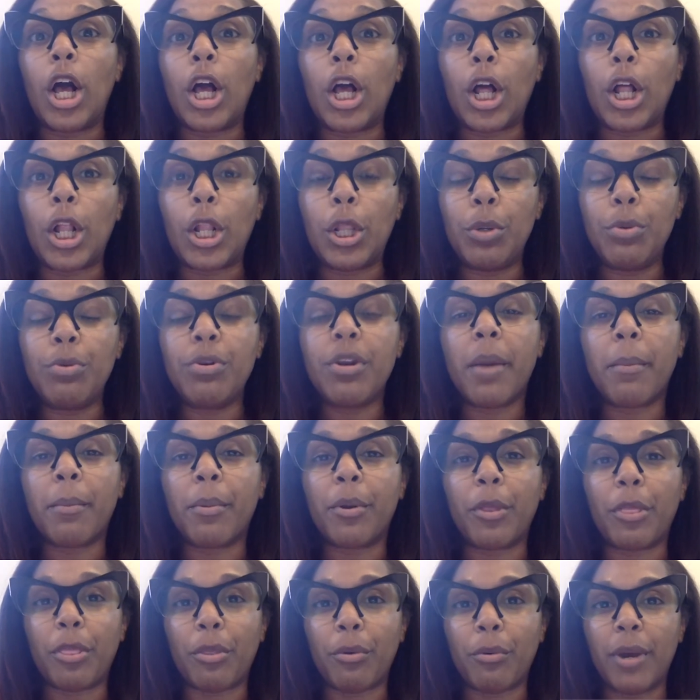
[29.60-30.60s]
Clue number
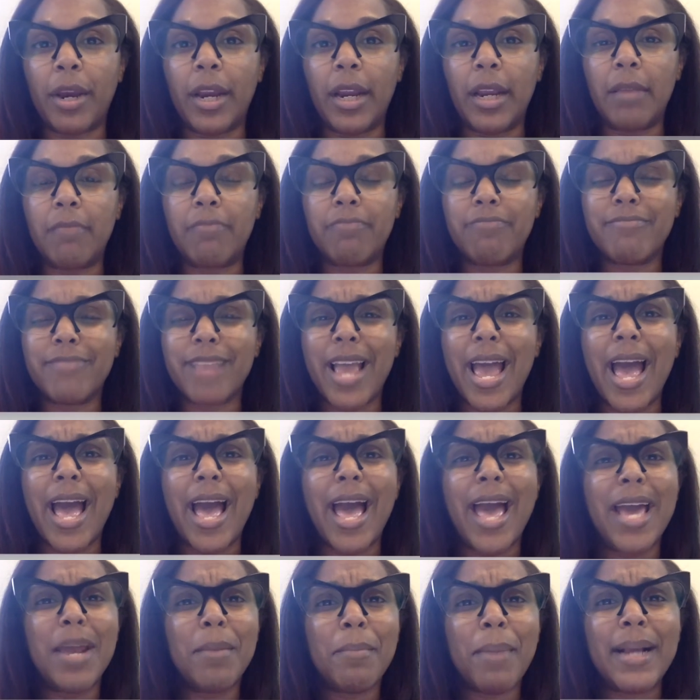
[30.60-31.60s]
three
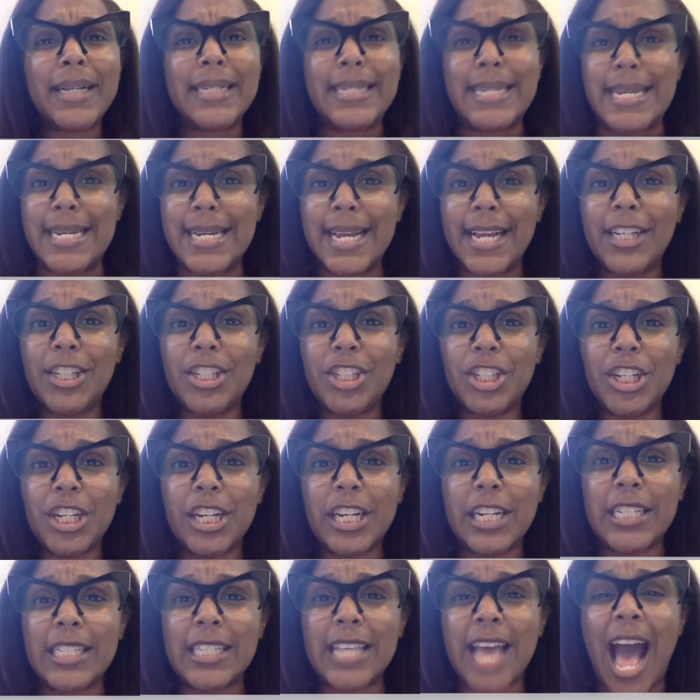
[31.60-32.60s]
In my teenage
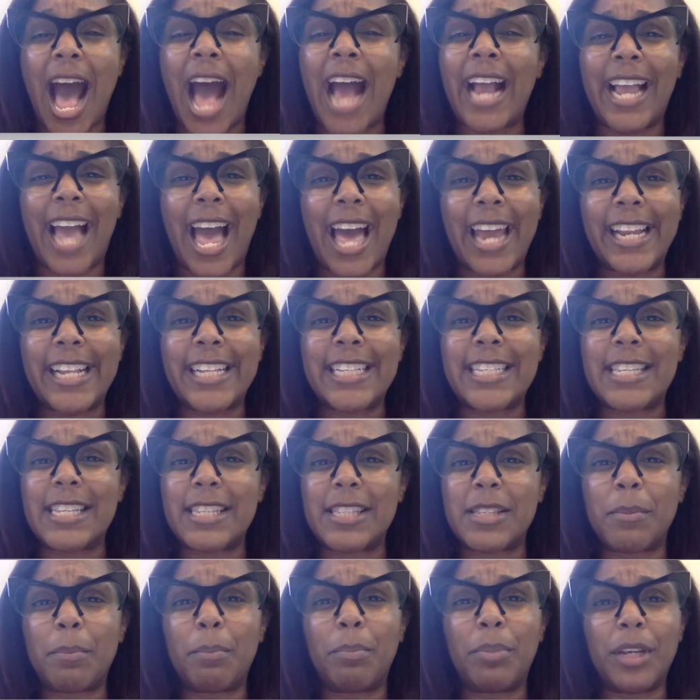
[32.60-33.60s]
years, I got into
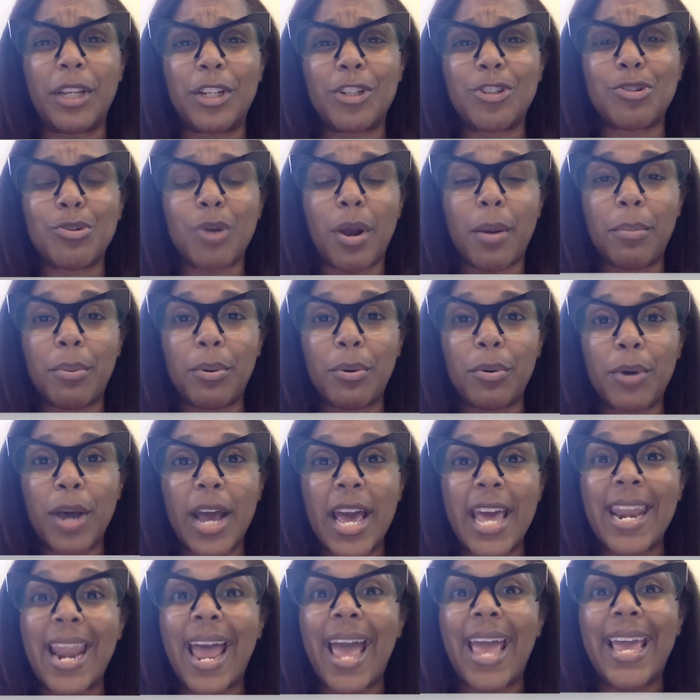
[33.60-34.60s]
some big trouble
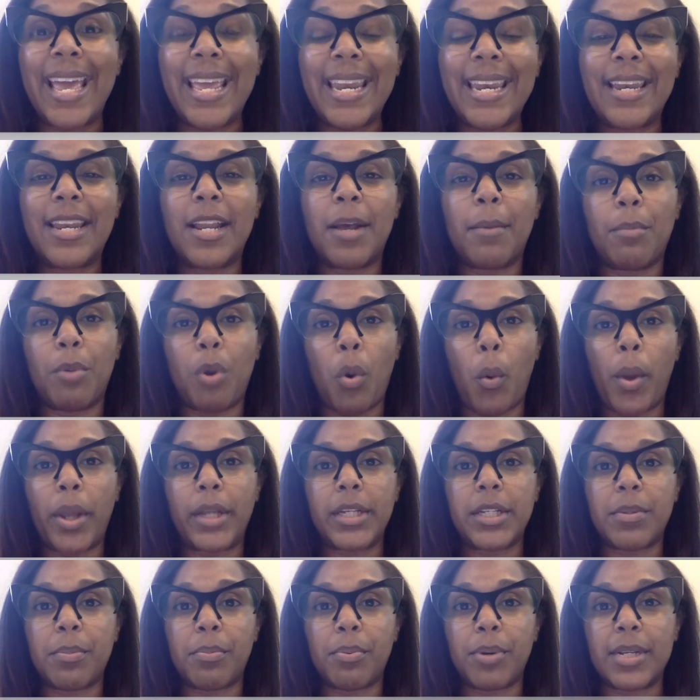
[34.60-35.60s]
and I ended up going
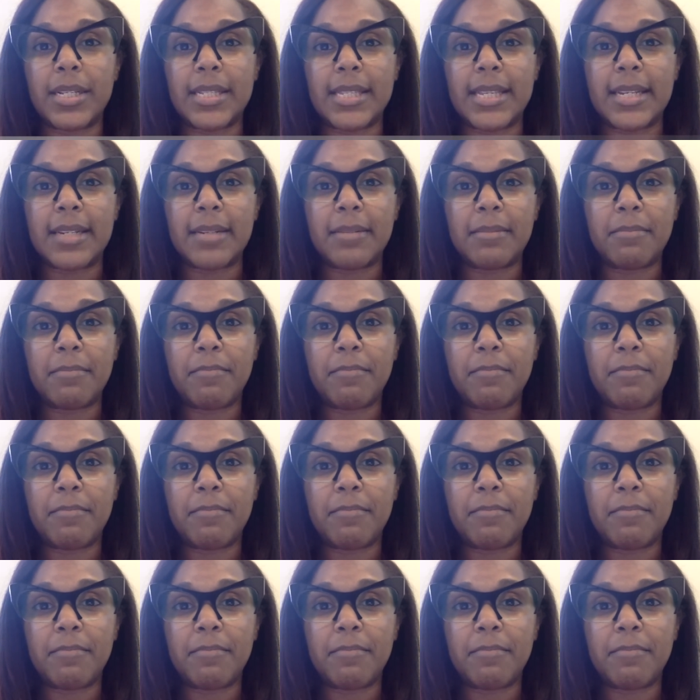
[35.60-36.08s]
to prison.